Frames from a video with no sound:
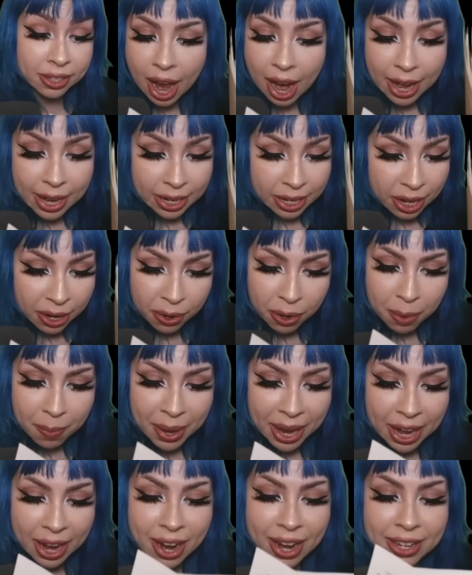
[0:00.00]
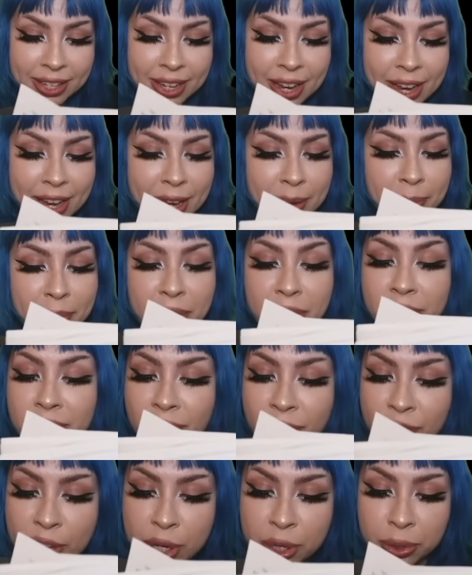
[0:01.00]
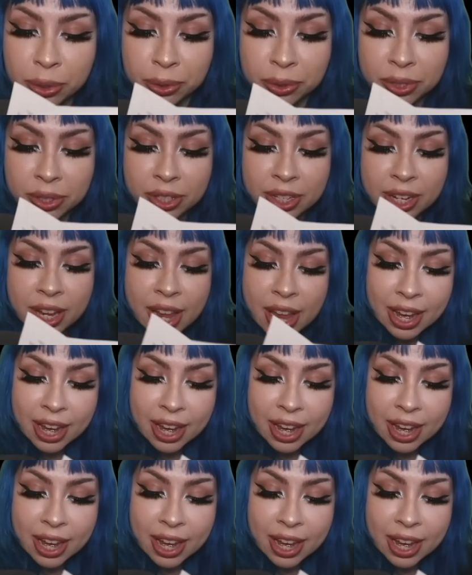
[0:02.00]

I narrow my eyes at him, confused.